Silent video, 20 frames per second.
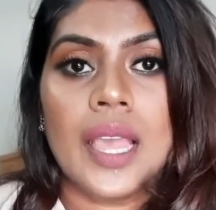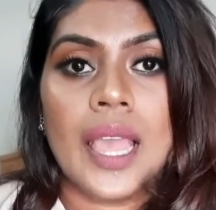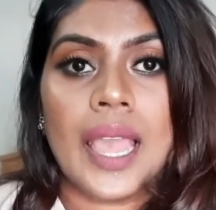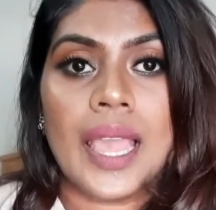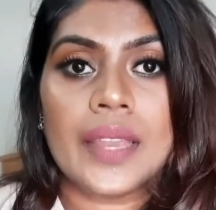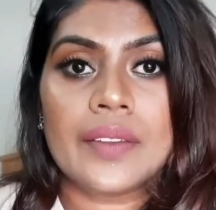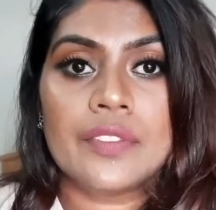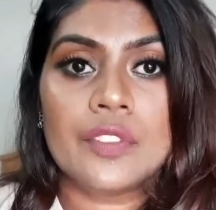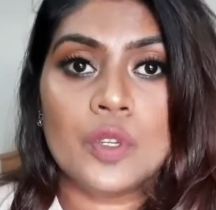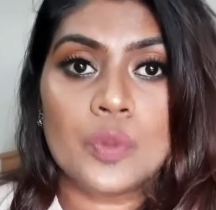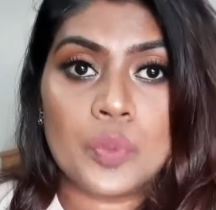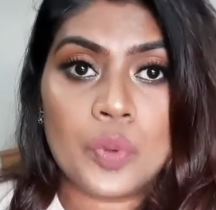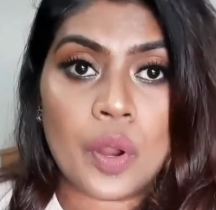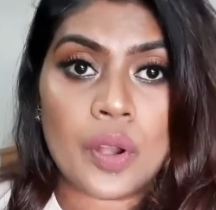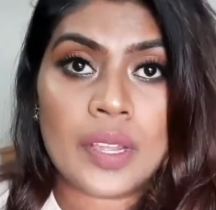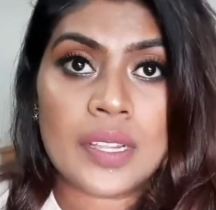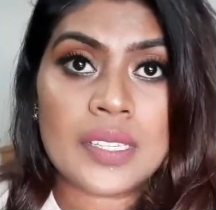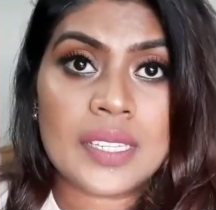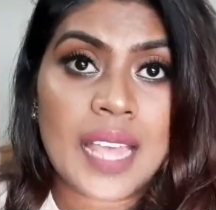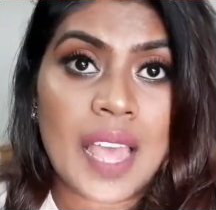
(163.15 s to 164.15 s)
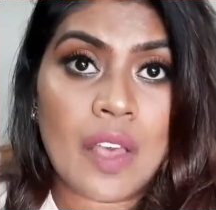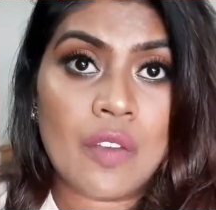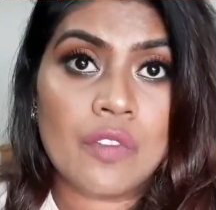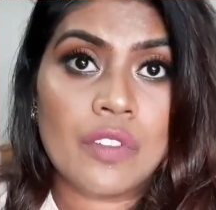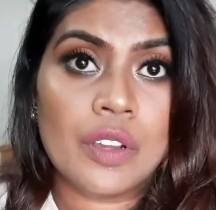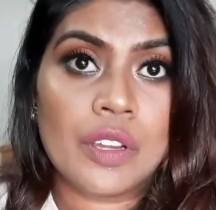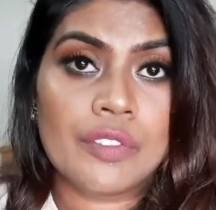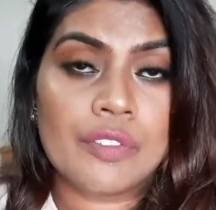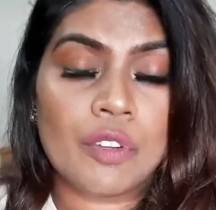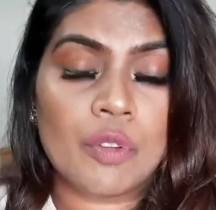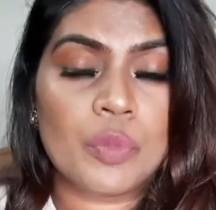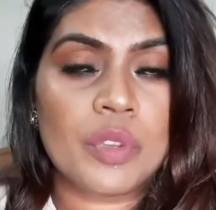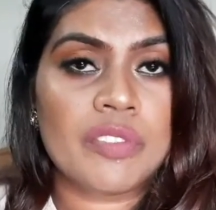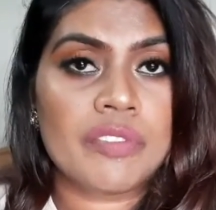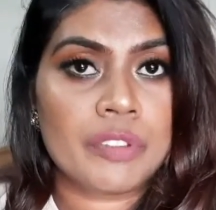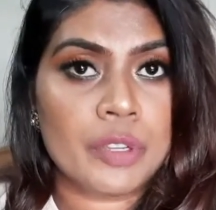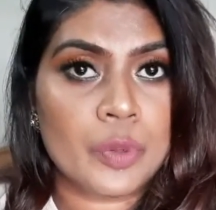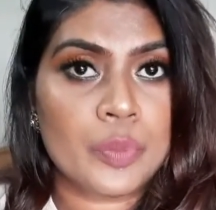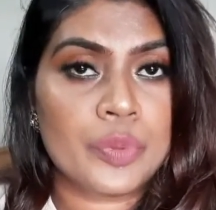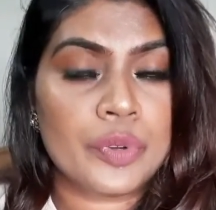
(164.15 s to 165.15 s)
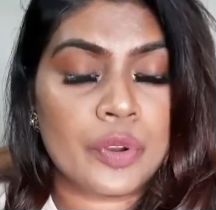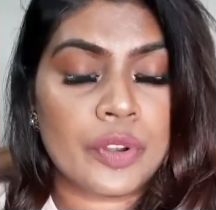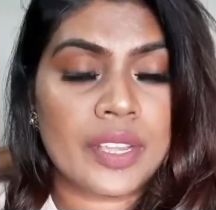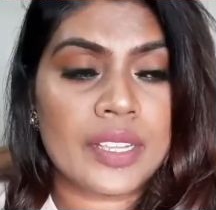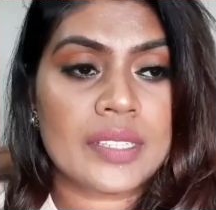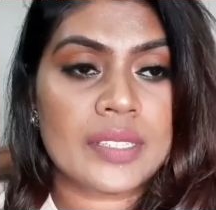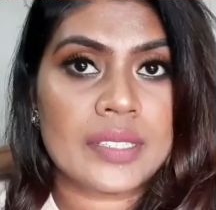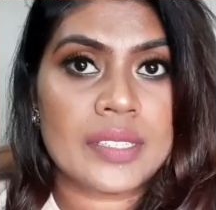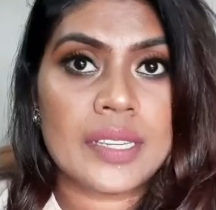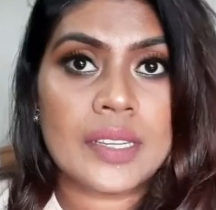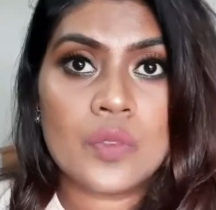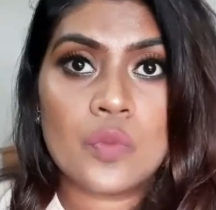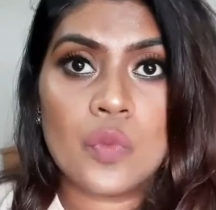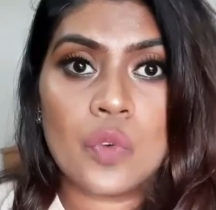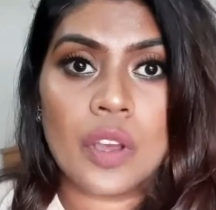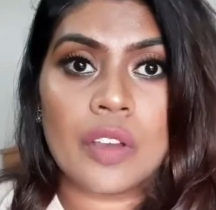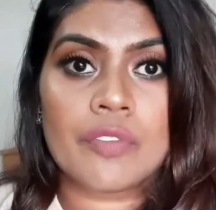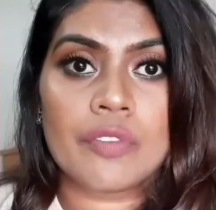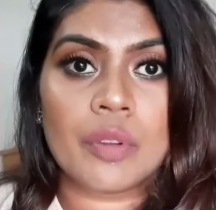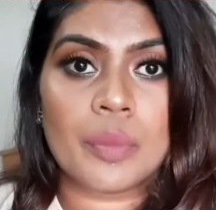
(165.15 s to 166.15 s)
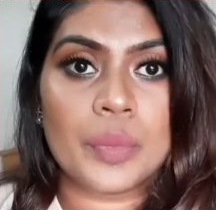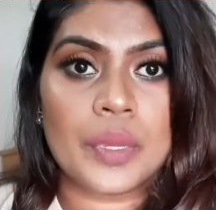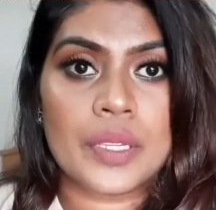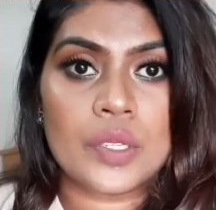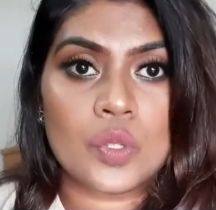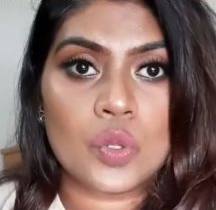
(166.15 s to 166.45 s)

and few products have worked for me, few products didn't work for me.